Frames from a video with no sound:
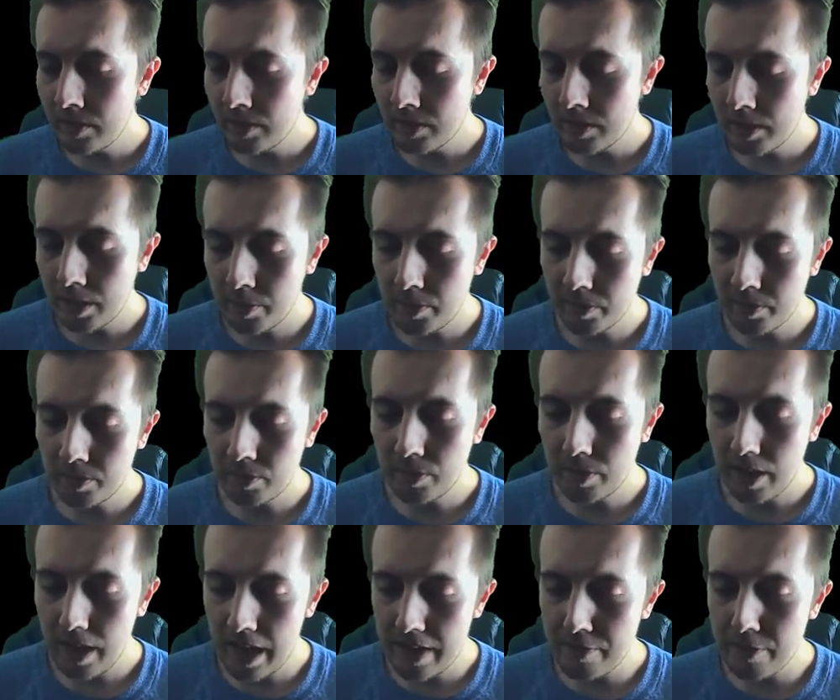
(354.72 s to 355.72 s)
Come on.
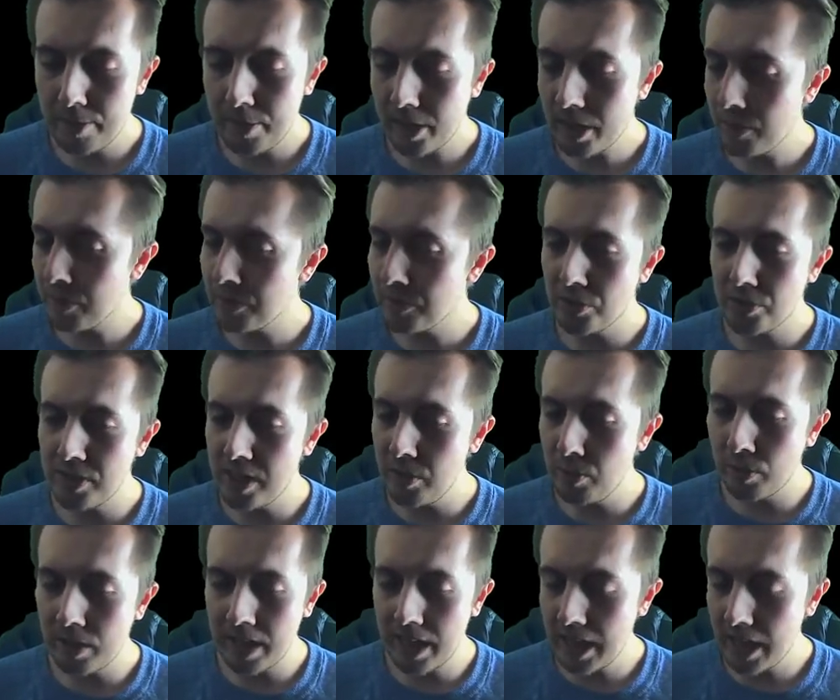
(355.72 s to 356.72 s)
Everybody wants to see
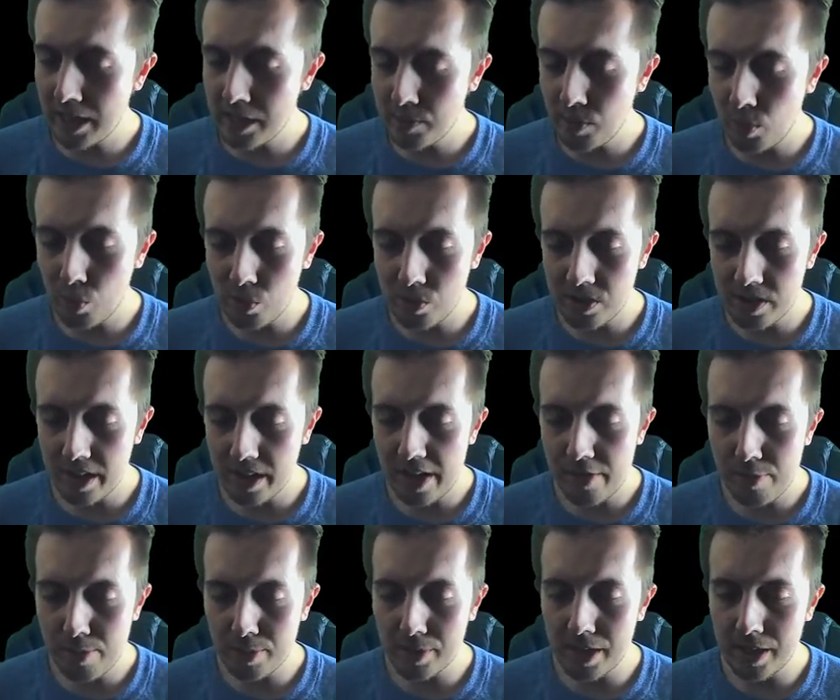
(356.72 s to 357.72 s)
one at EA Sports.
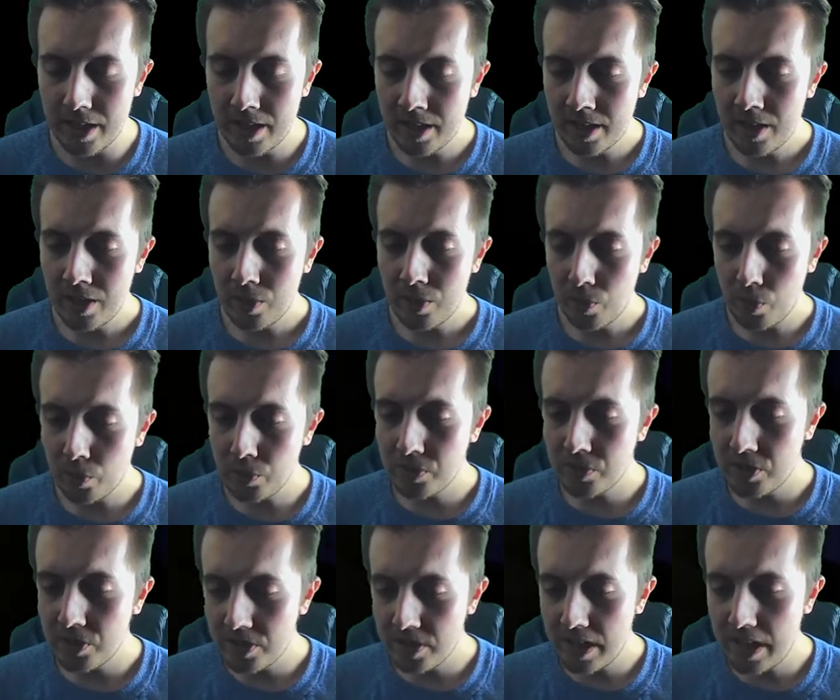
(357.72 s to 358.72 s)
Everybody wants to
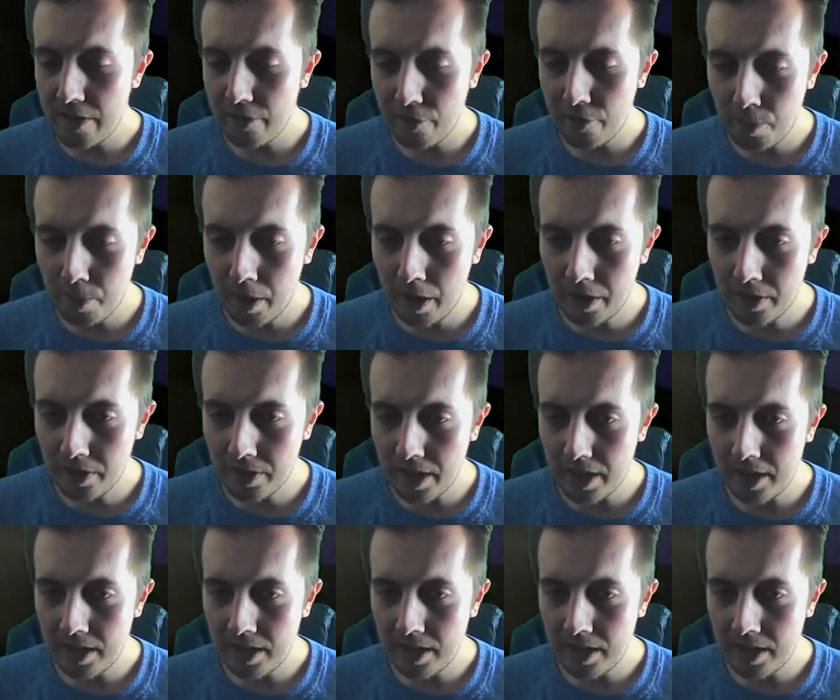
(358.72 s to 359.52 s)
see a FUT Birthday.